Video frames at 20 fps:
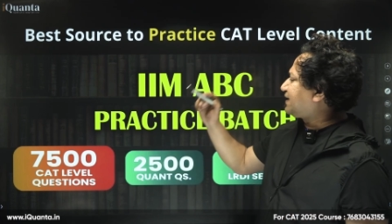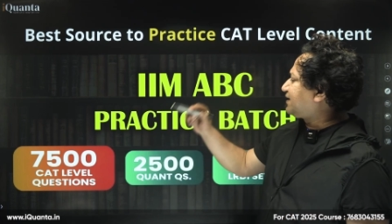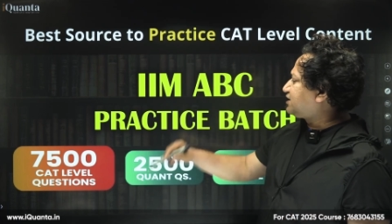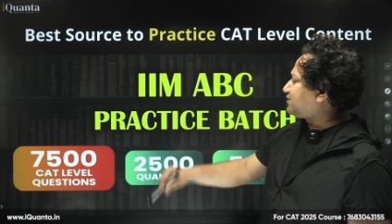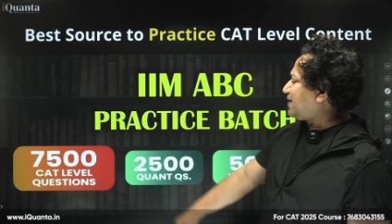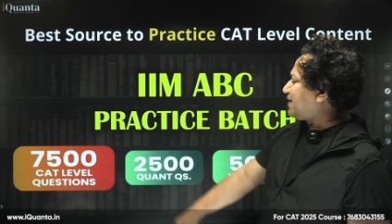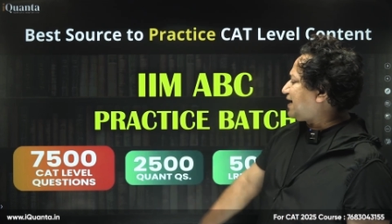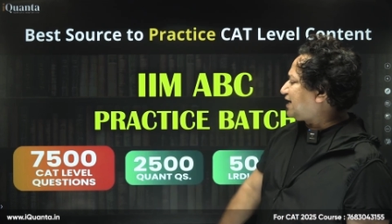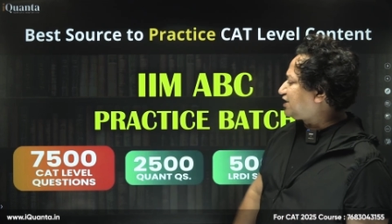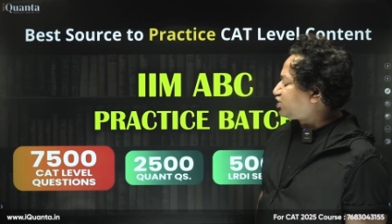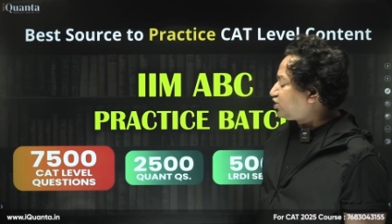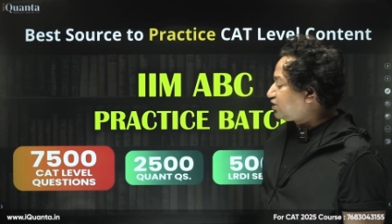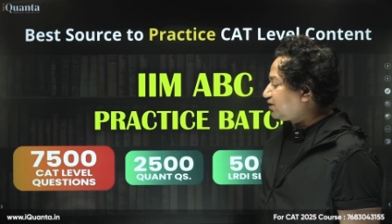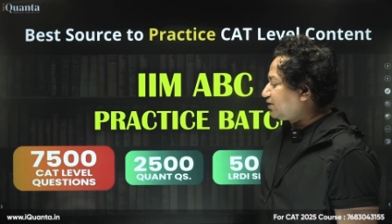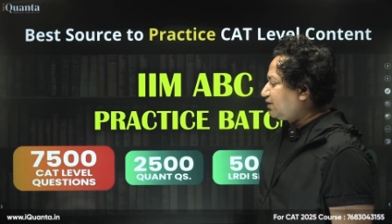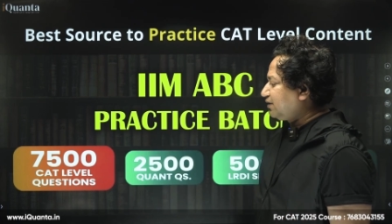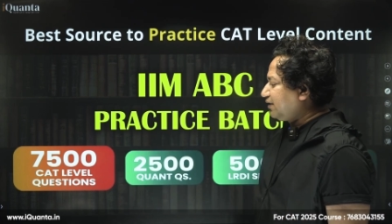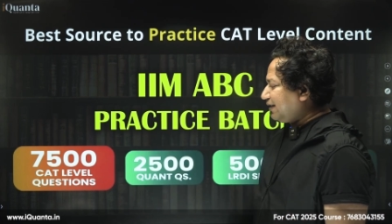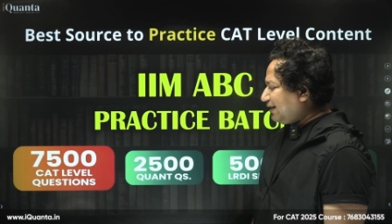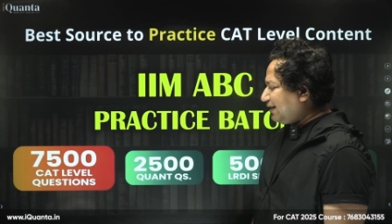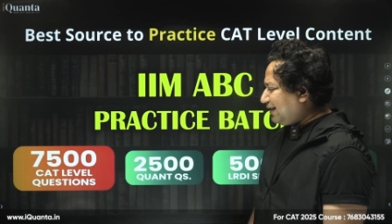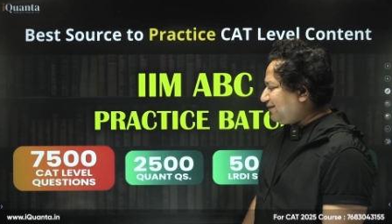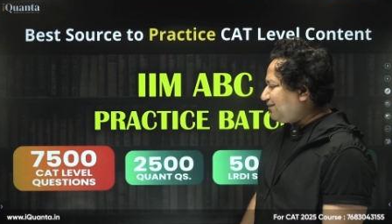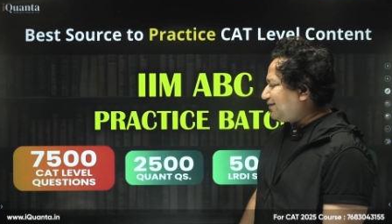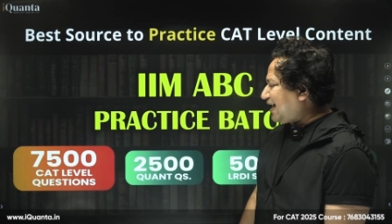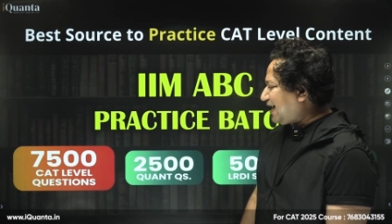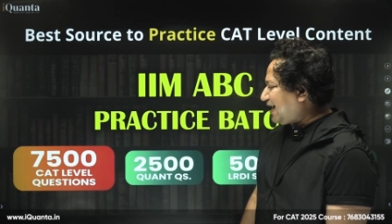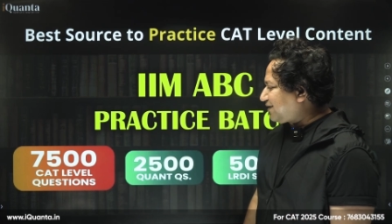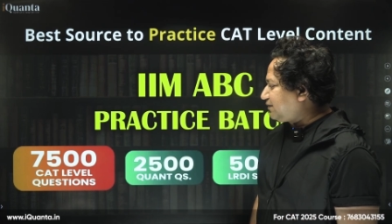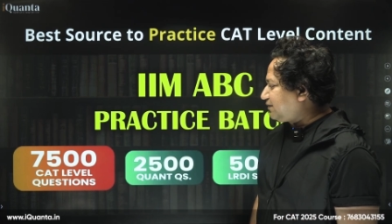Batch, in
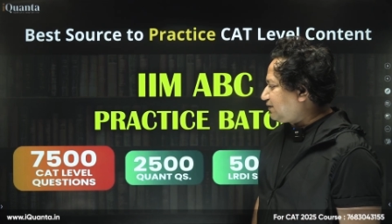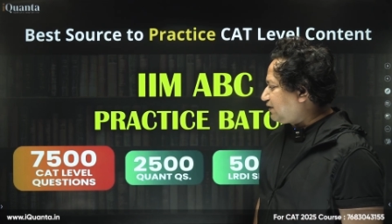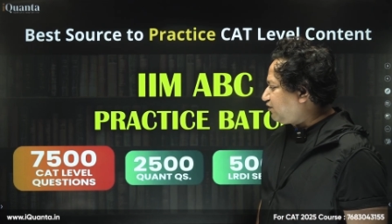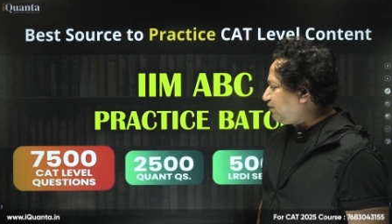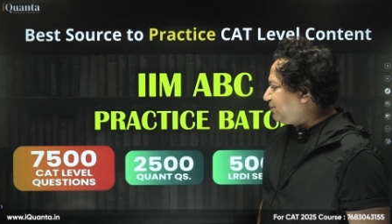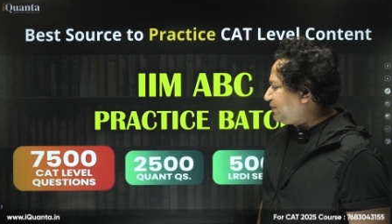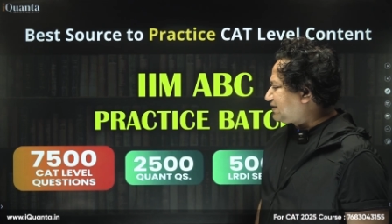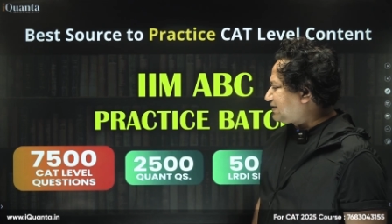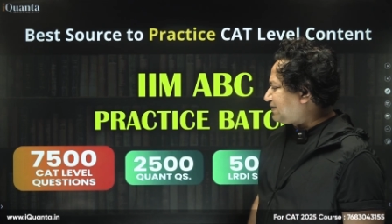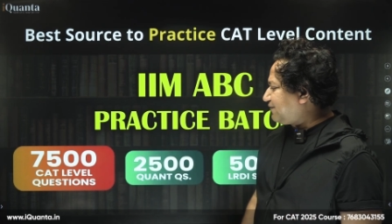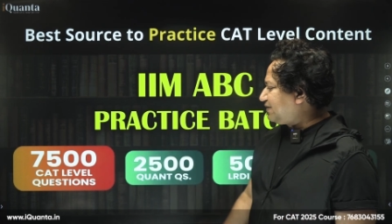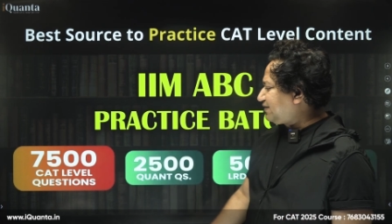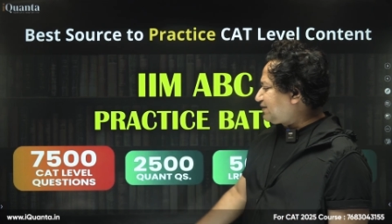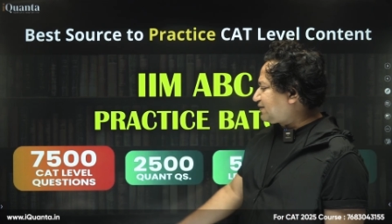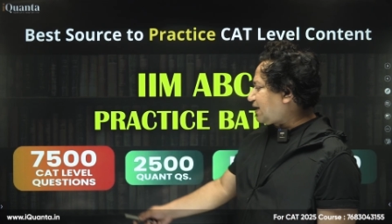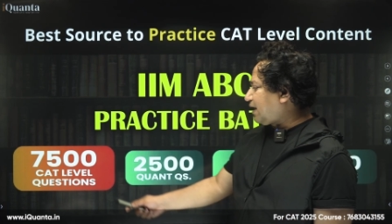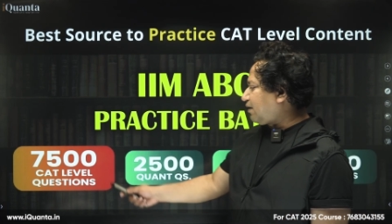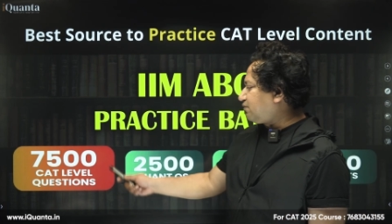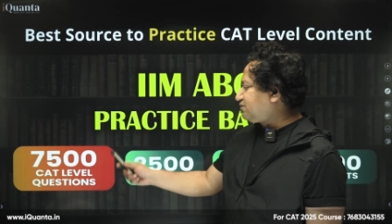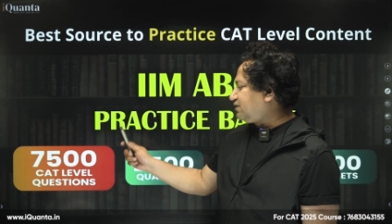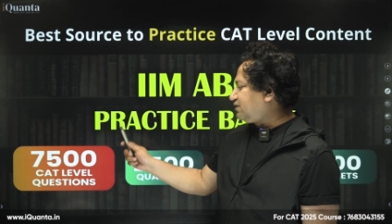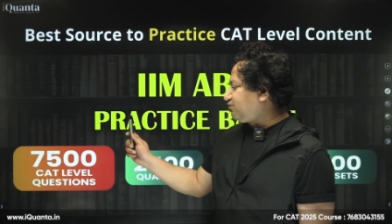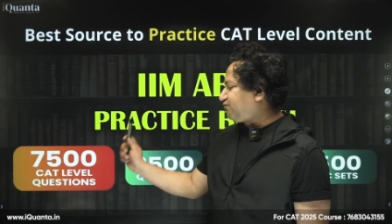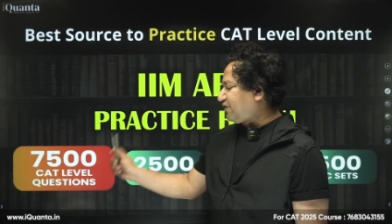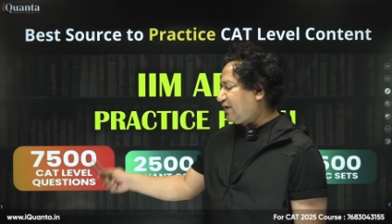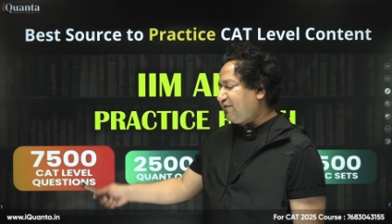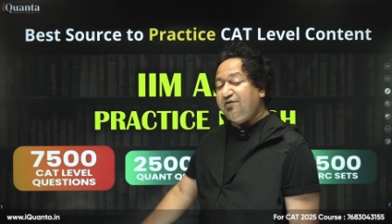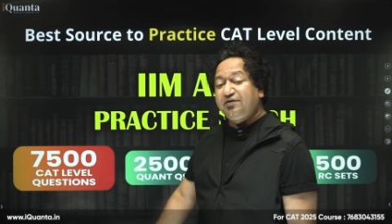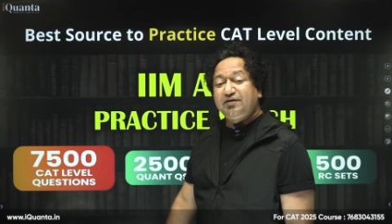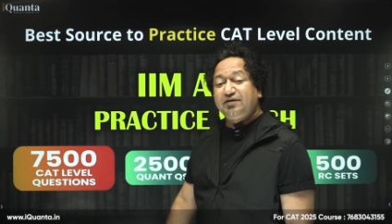that there will be
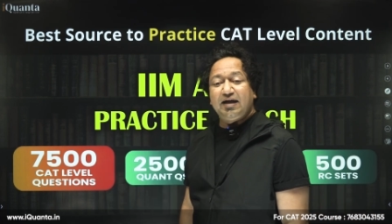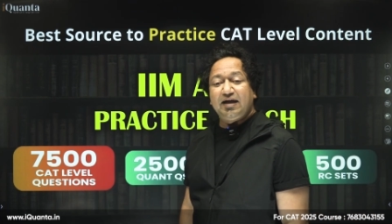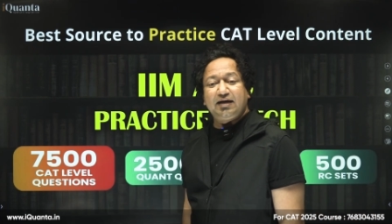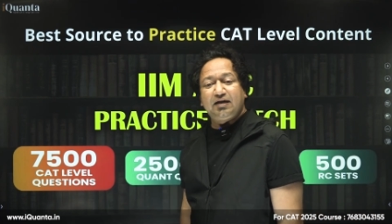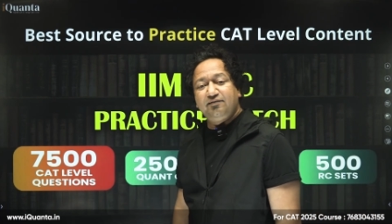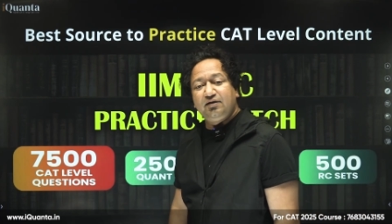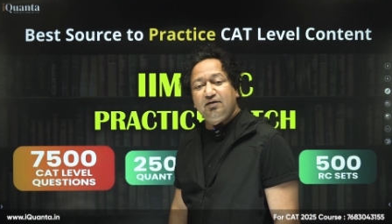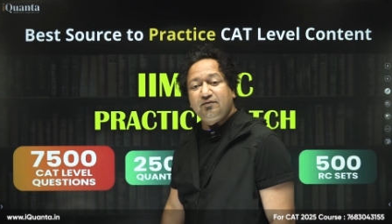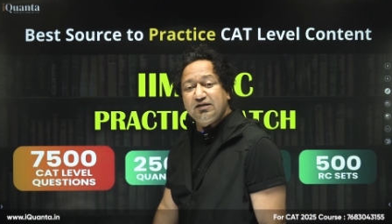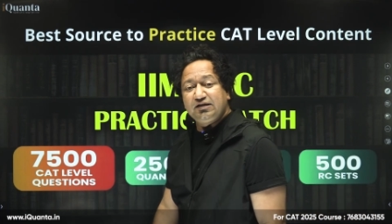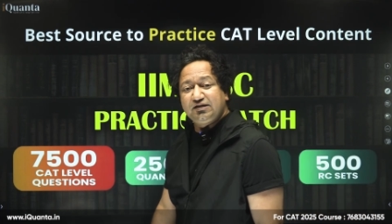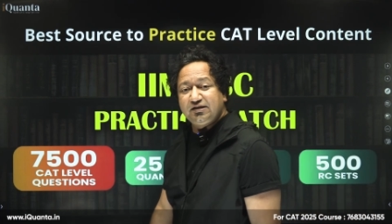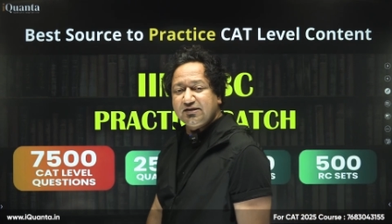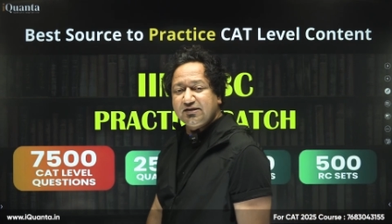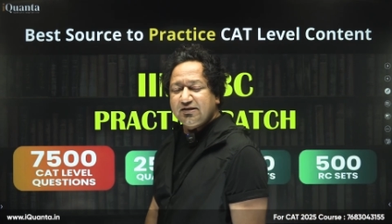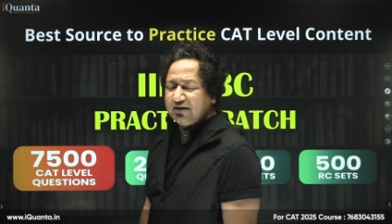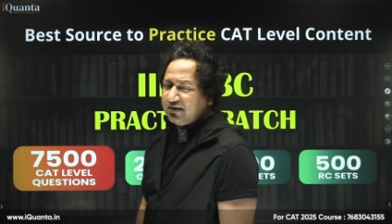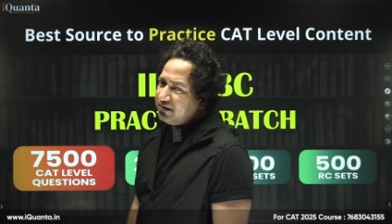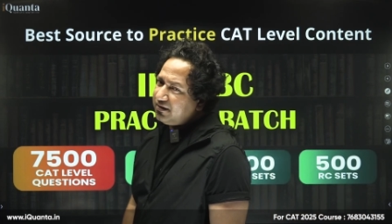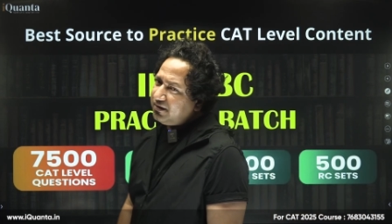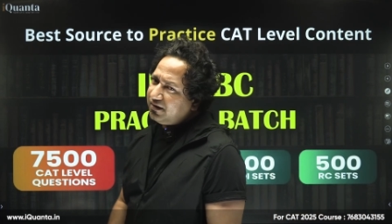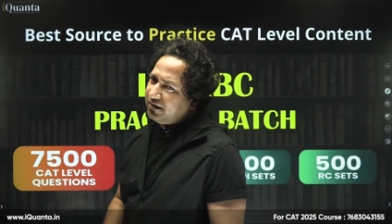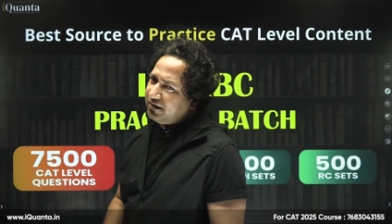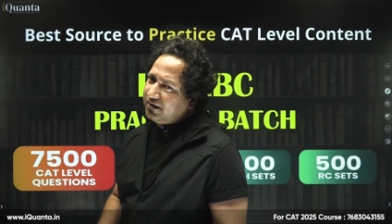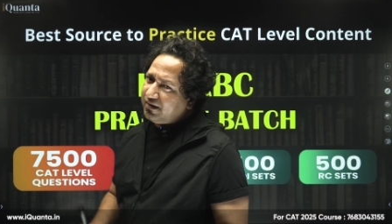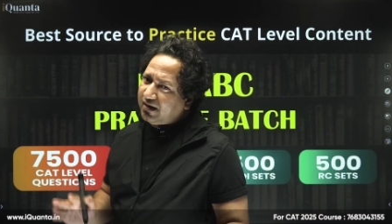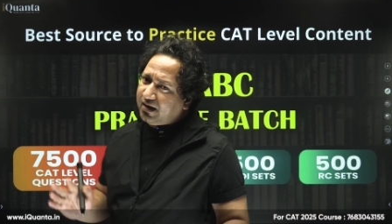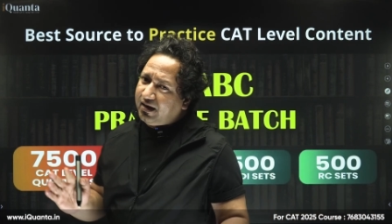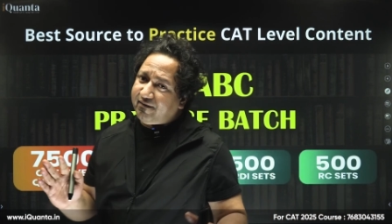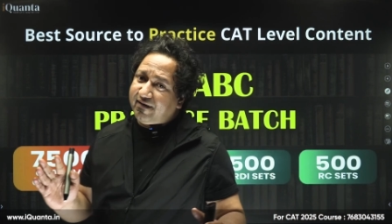7,500 CAT level questions
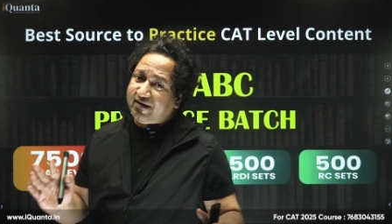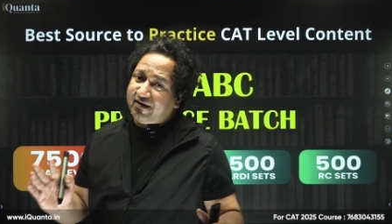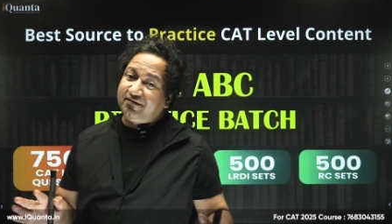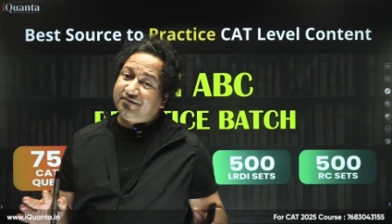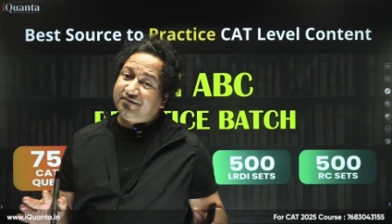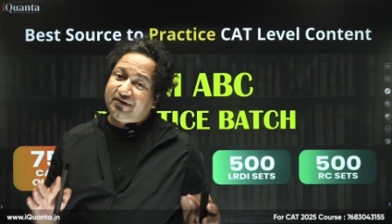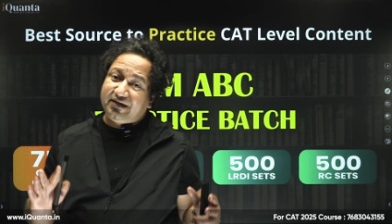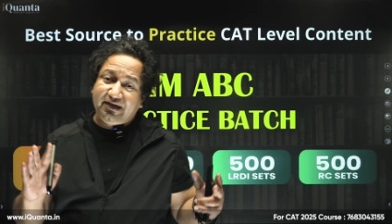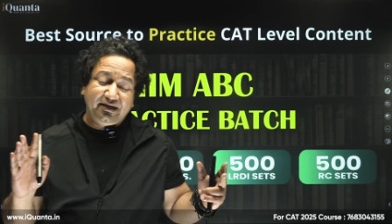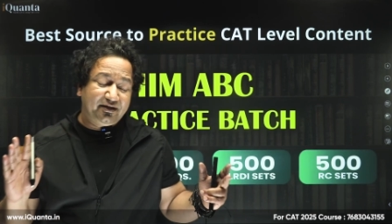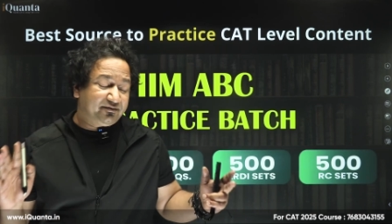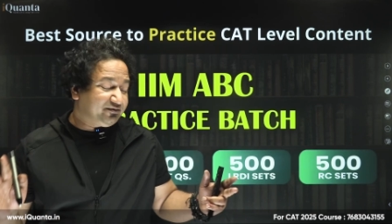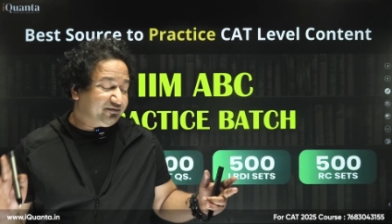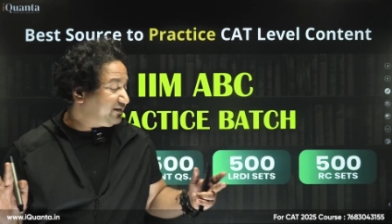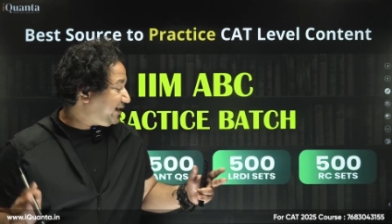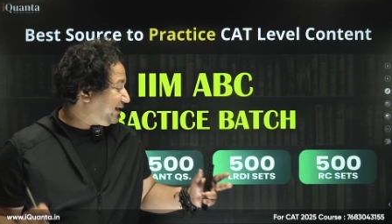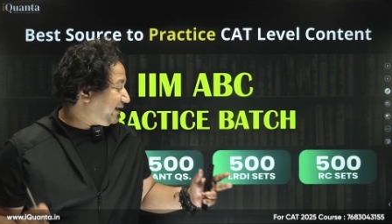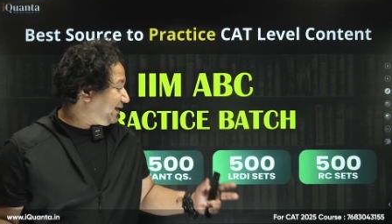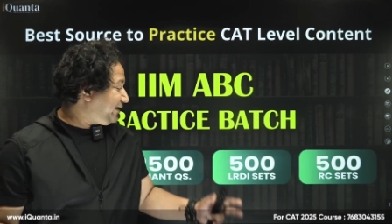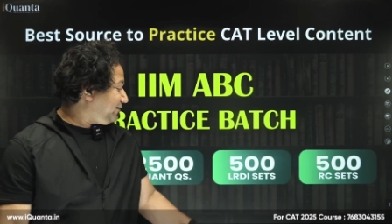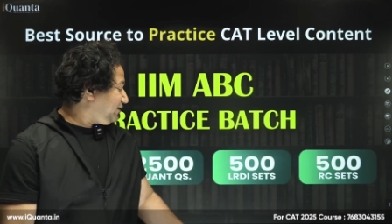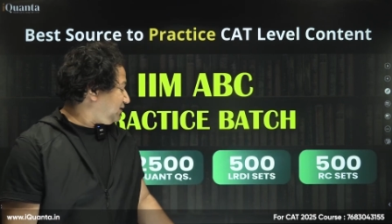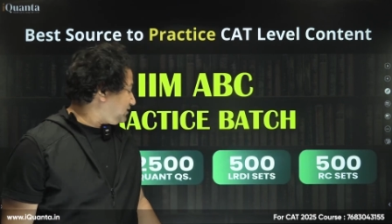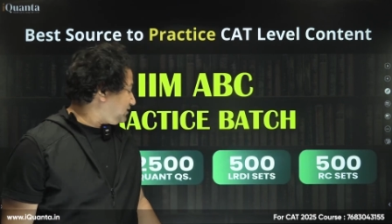divided in three different categories.